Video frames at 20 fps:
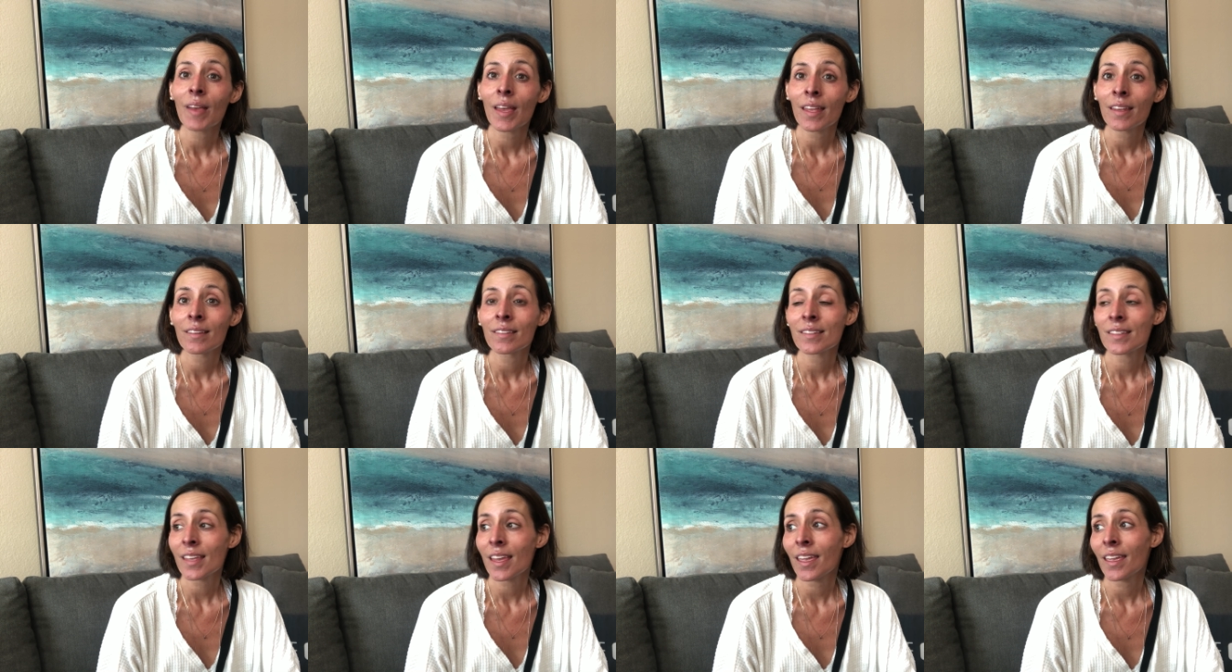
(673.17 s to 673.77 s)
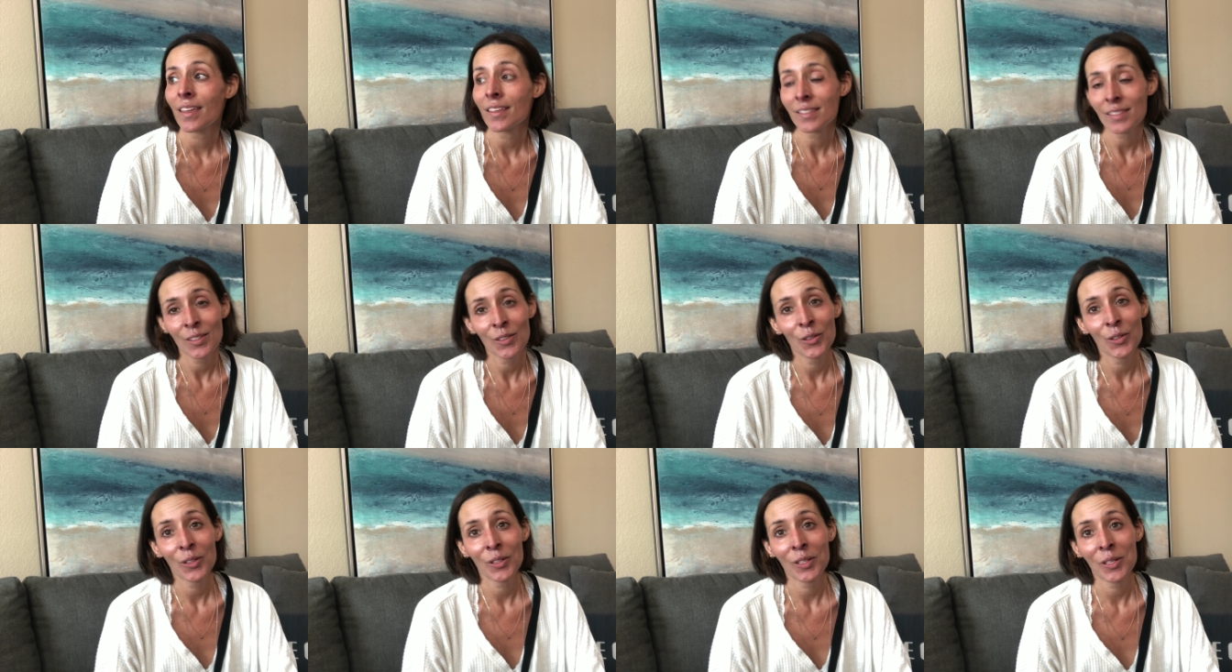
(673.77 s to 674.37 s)
and I
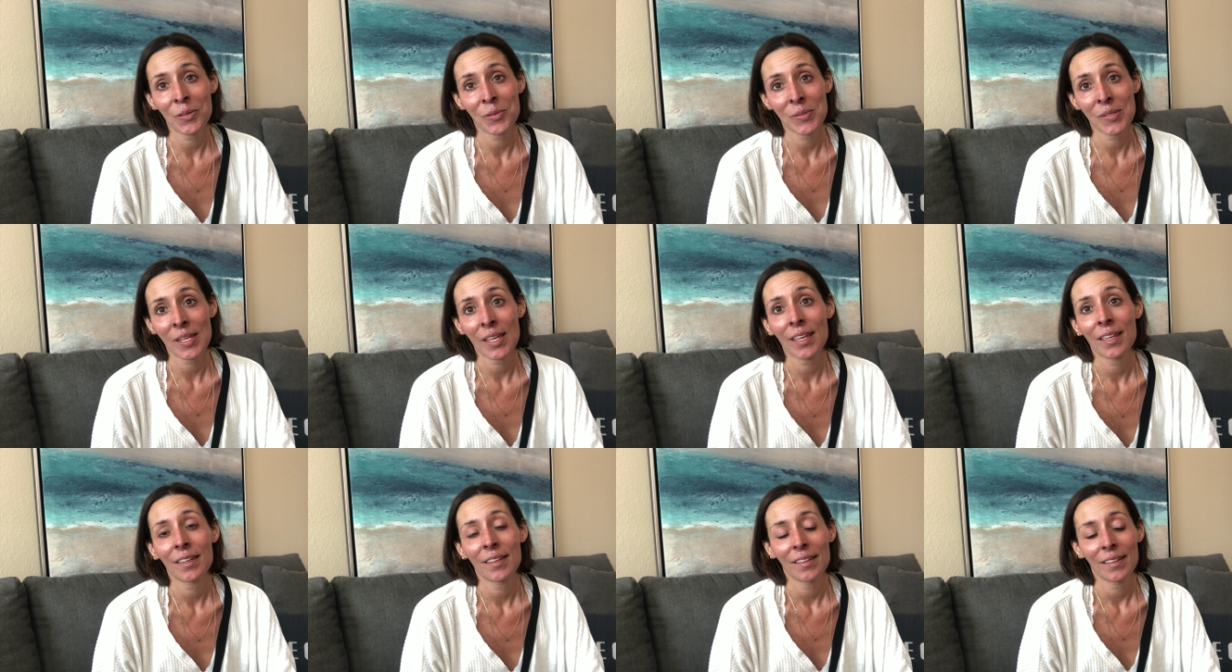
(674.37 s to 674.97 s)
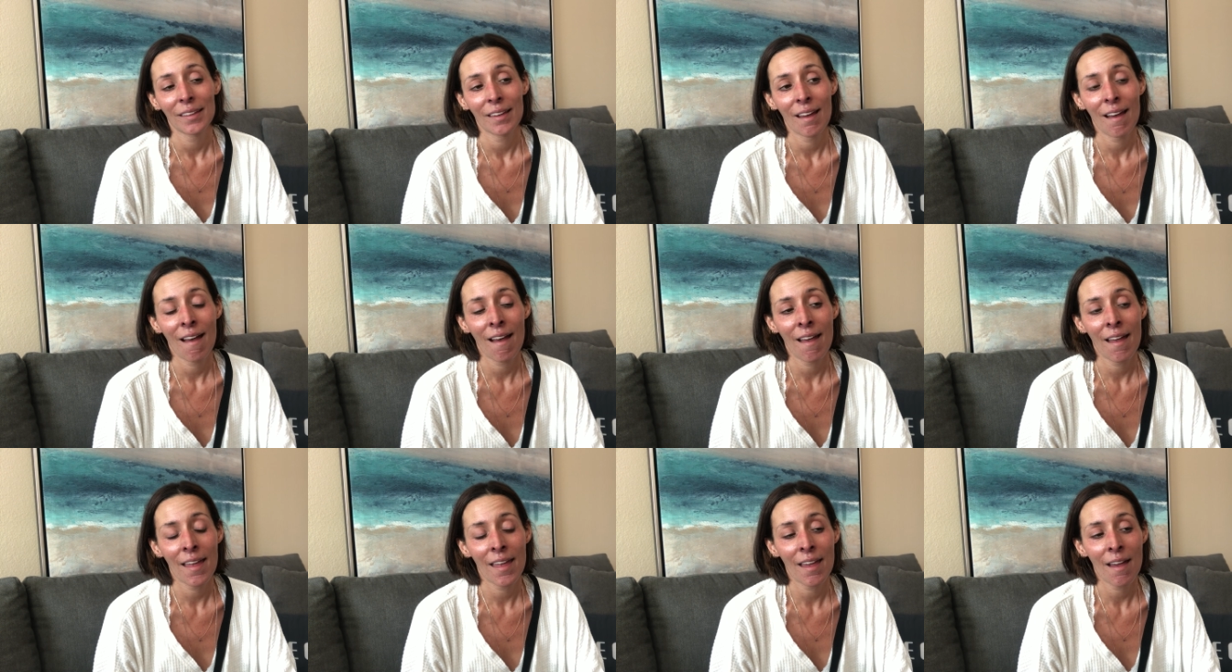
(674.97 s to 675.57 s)
still could use it.
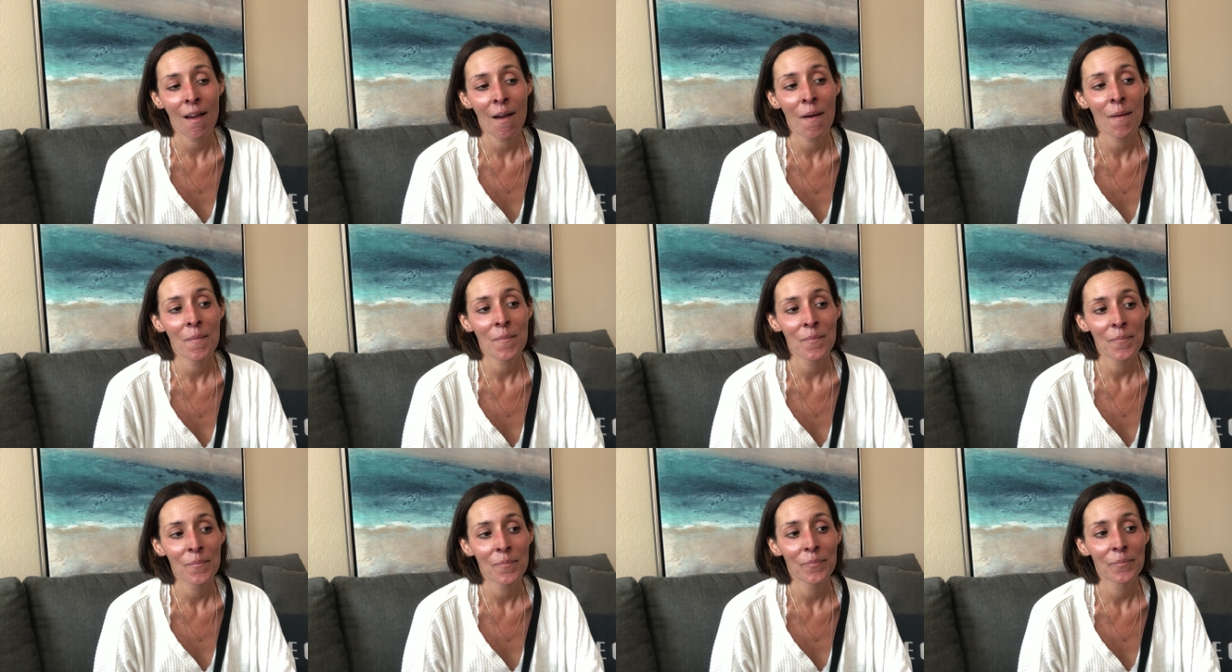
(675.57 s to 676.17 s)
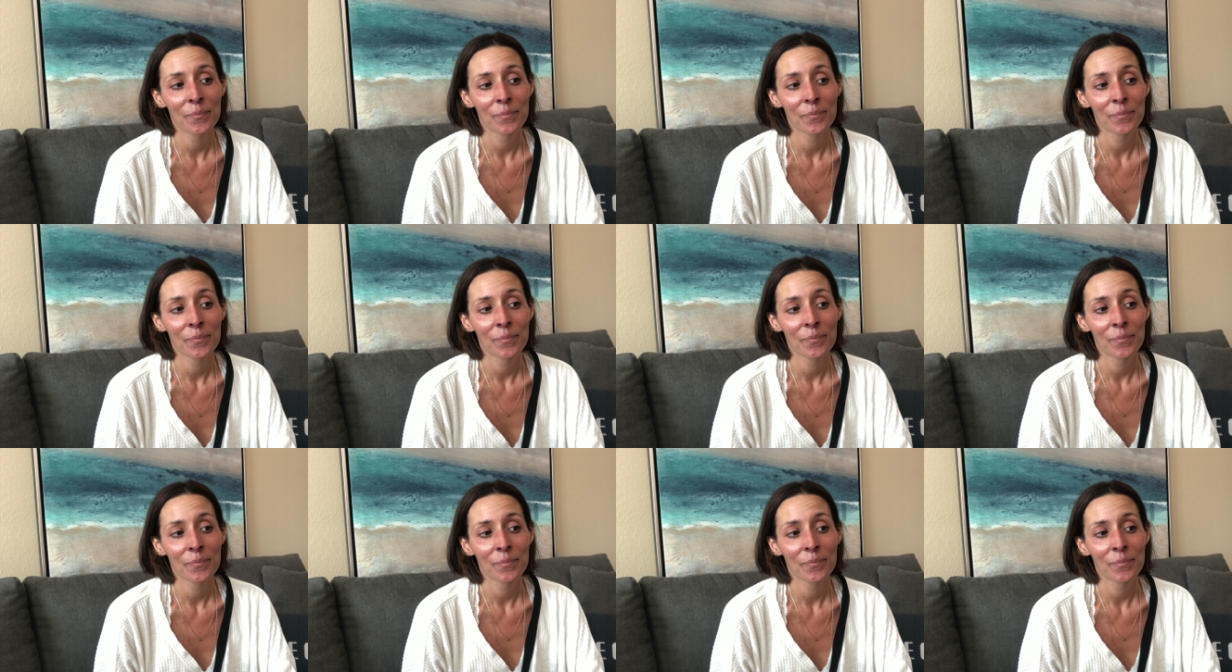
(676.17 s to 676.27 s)
I um,